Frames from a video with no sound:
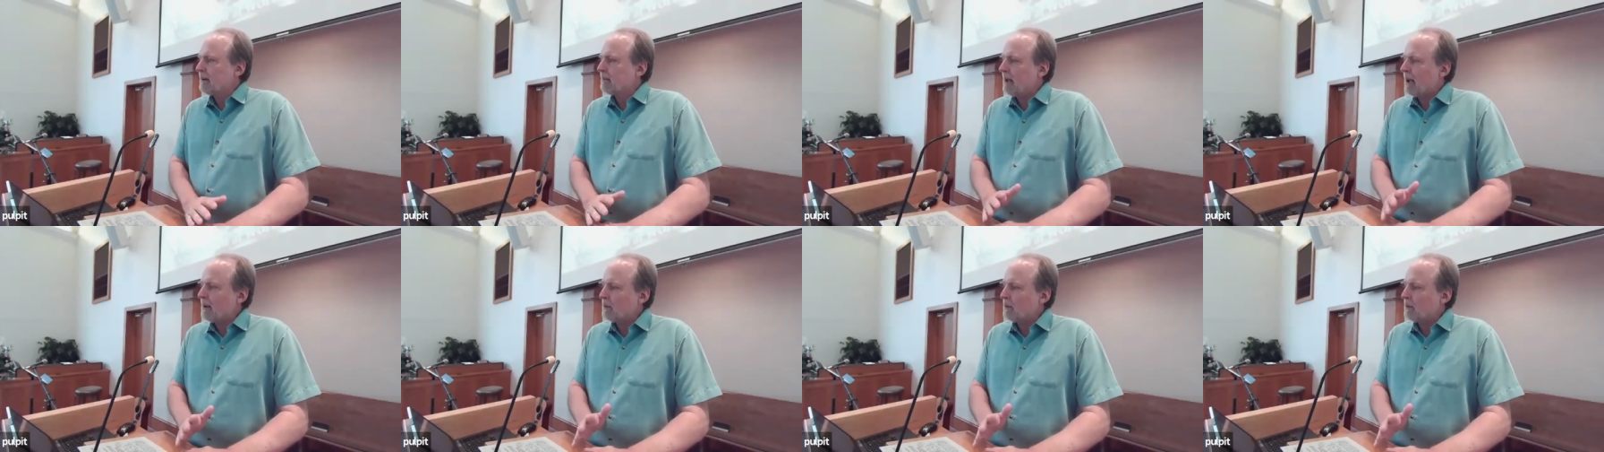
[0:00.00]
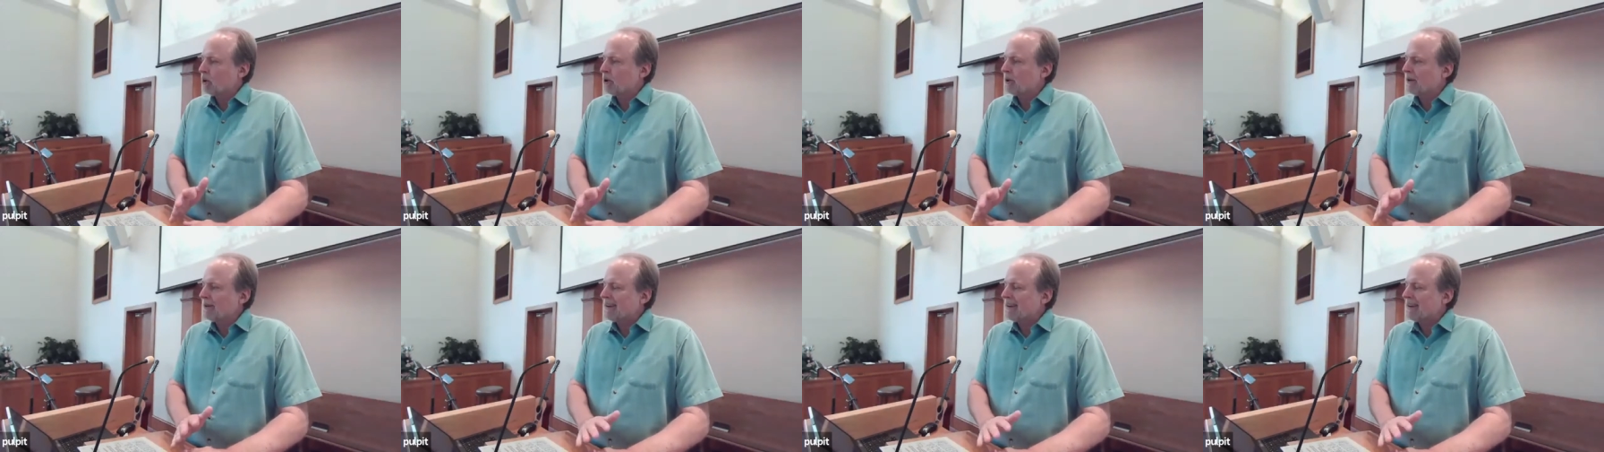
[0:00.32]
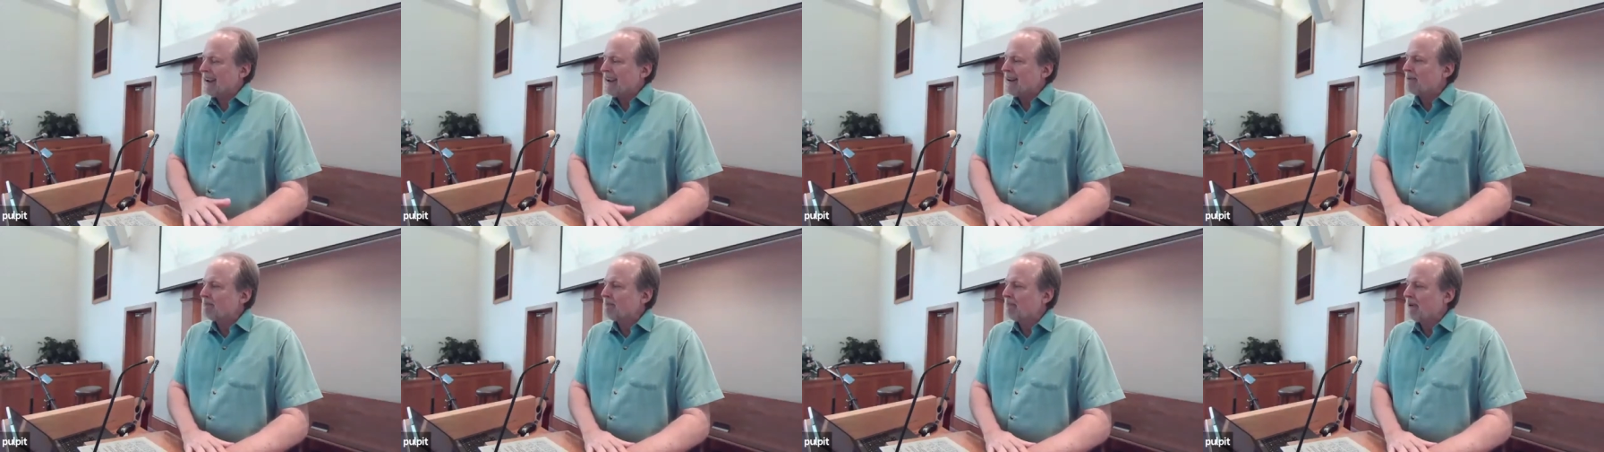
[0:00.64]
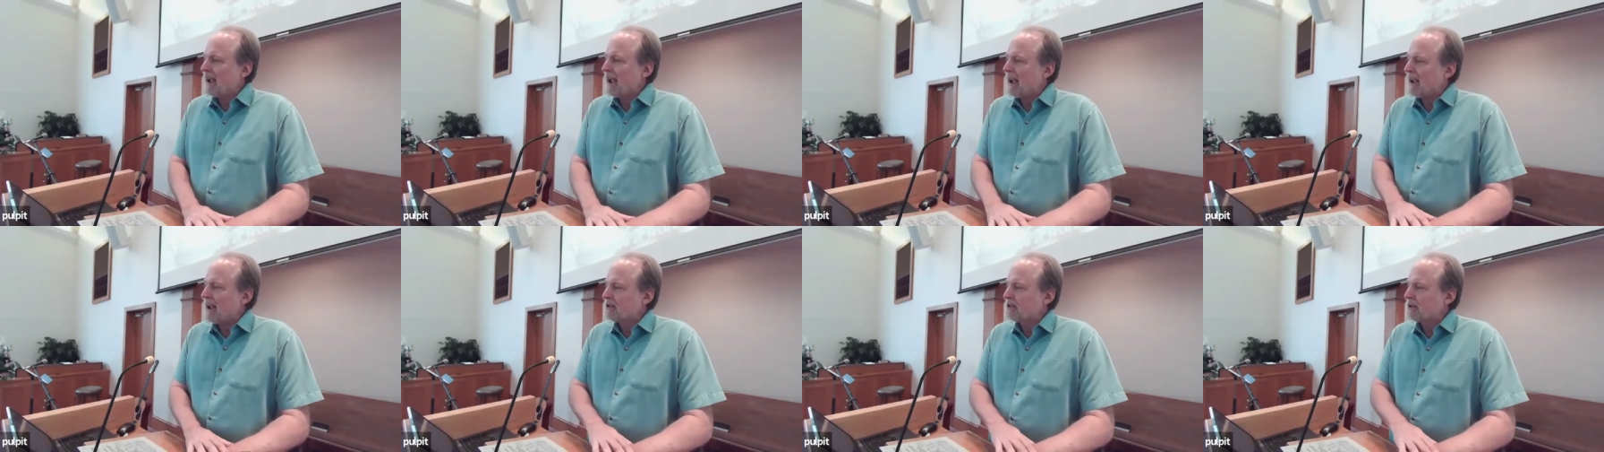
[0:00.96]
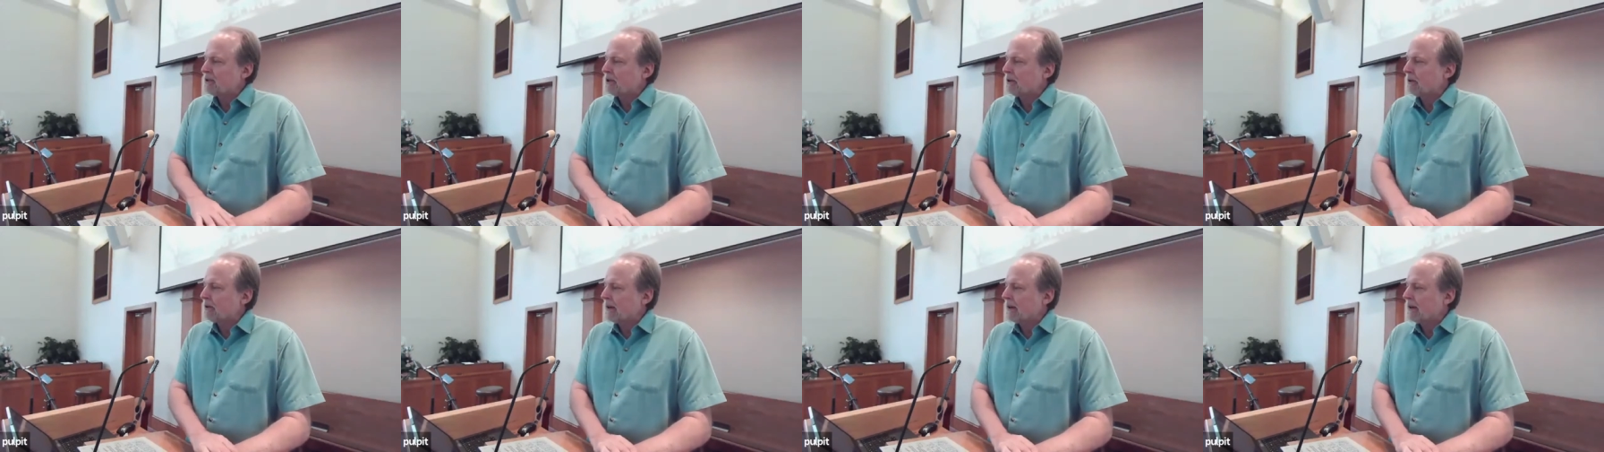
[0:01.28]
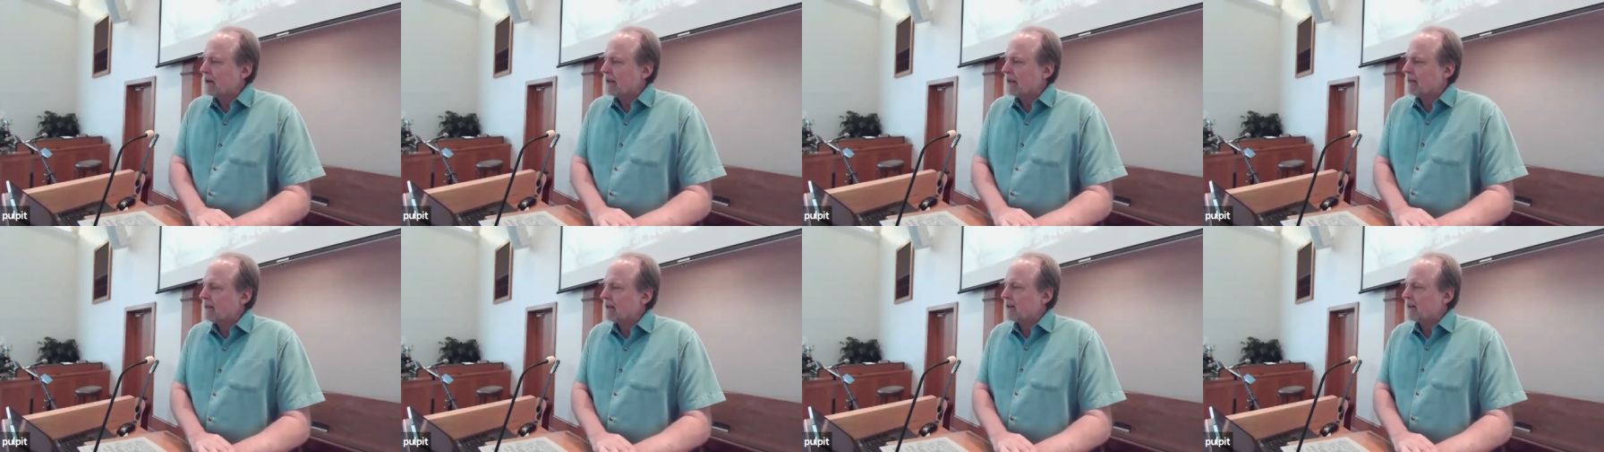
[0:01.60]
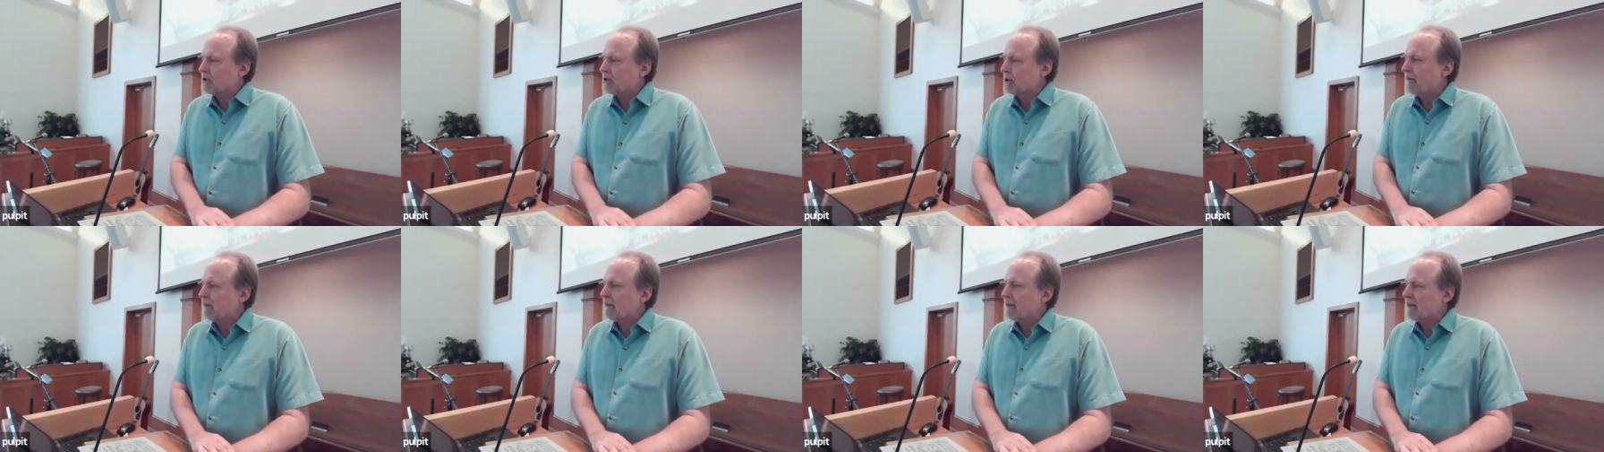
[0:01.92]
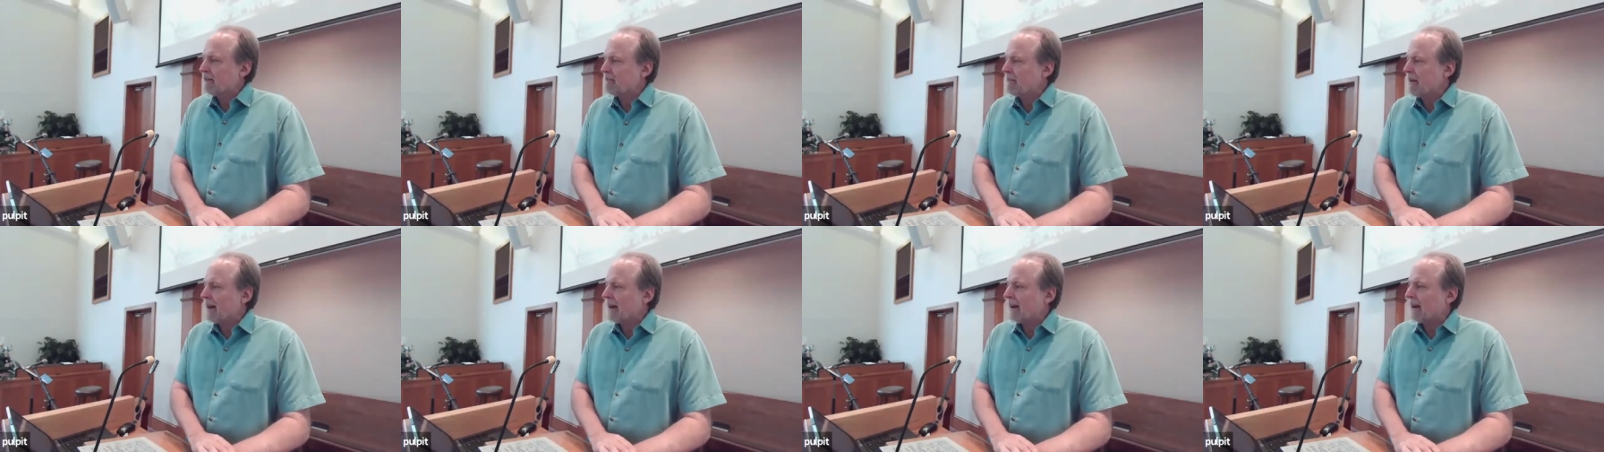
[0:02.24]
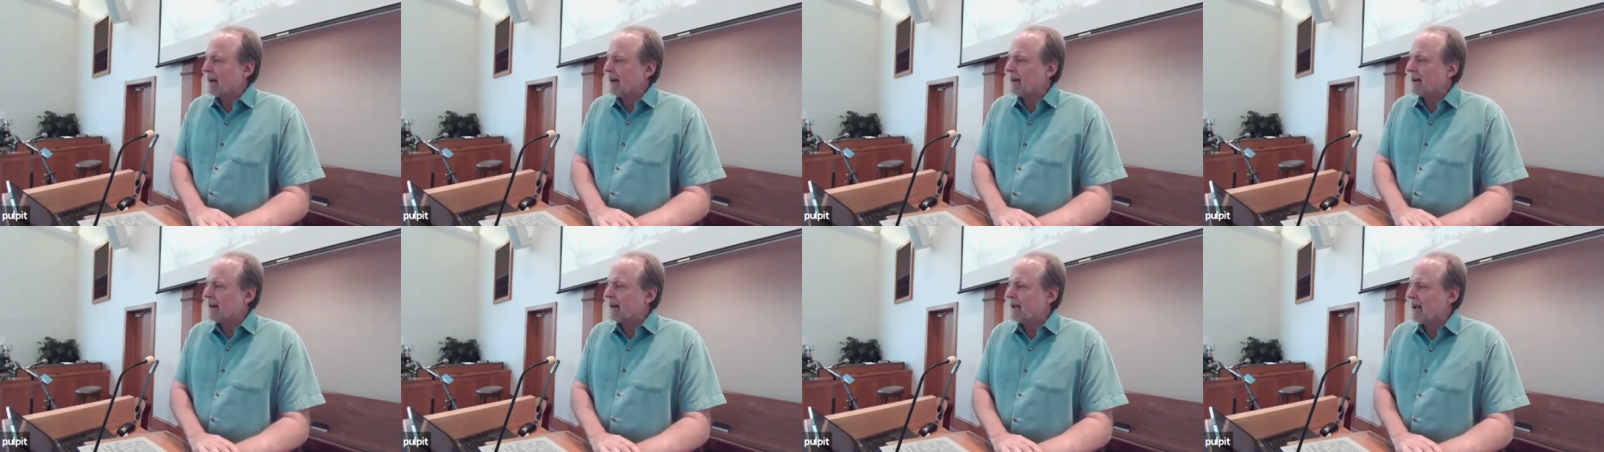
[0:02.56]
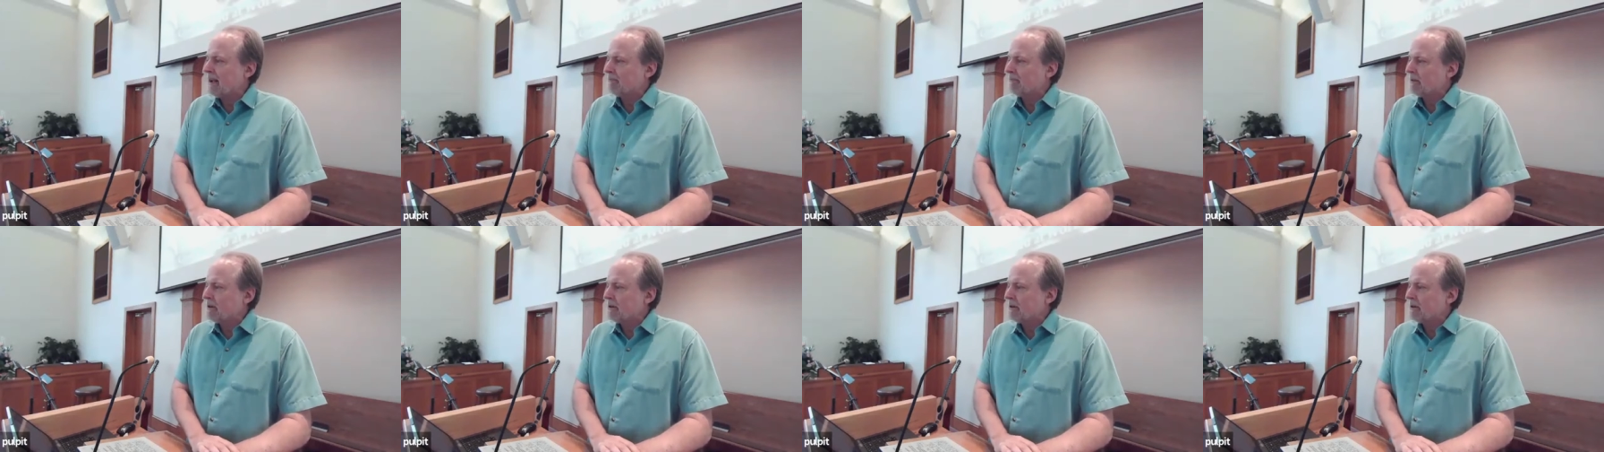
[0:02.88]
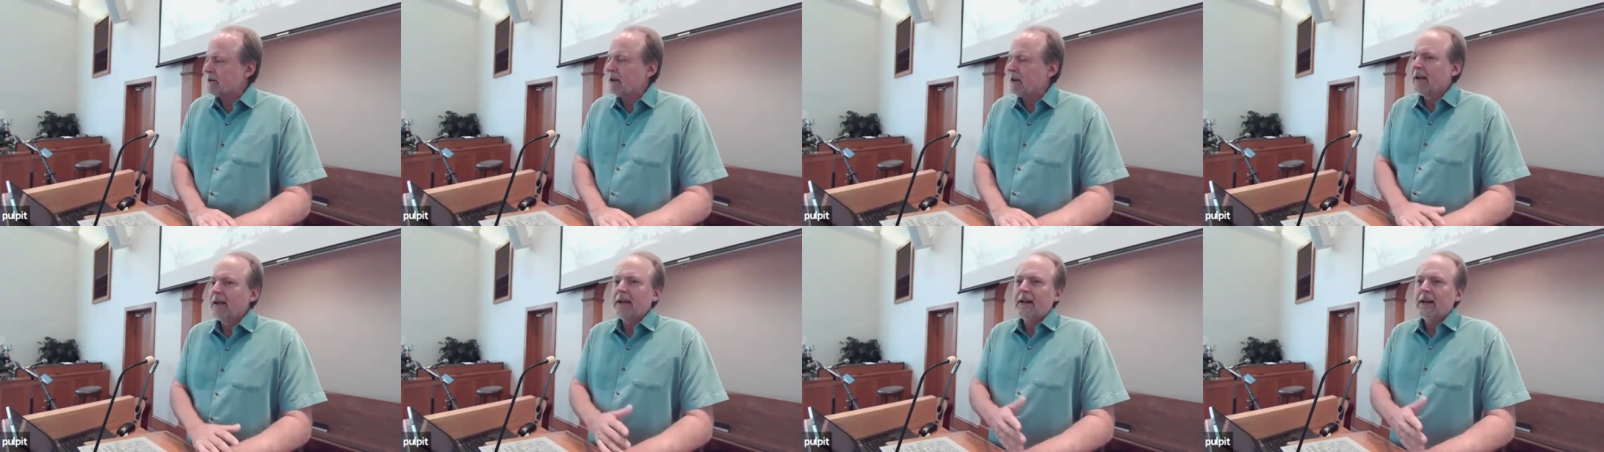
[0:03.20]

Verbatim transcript: I'm an ordained pastor in the Conservative Mennonite Conference.